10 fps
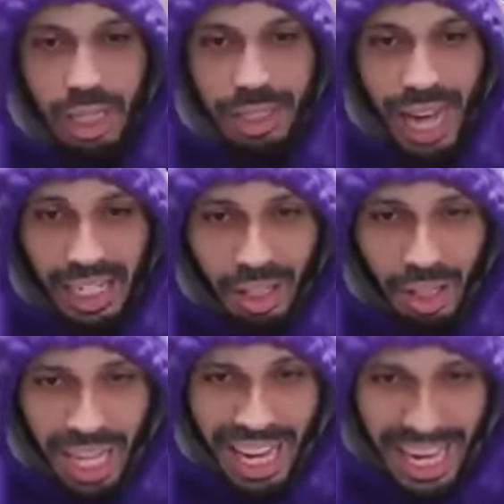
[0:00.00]
Not gonna
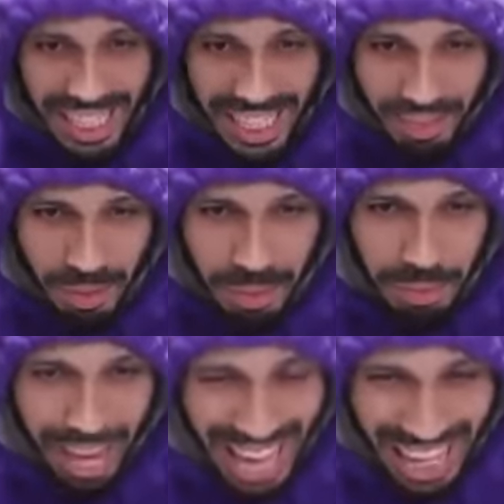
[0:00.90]
lie, I can't even be
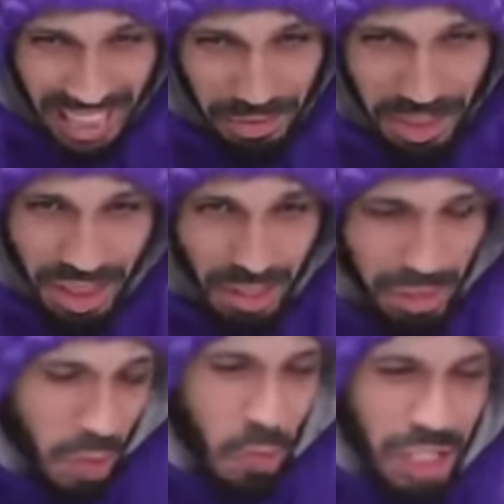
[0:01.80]
mad. If there's
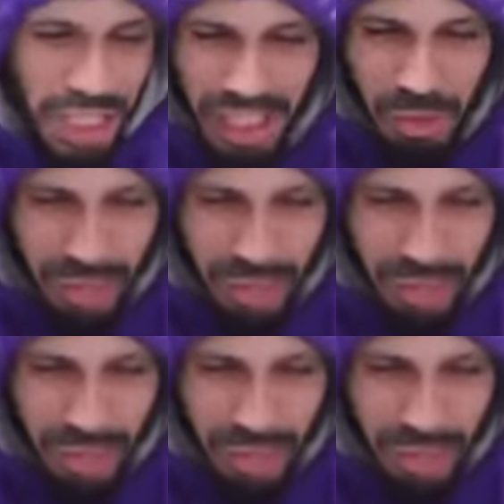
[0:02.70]
something working, you might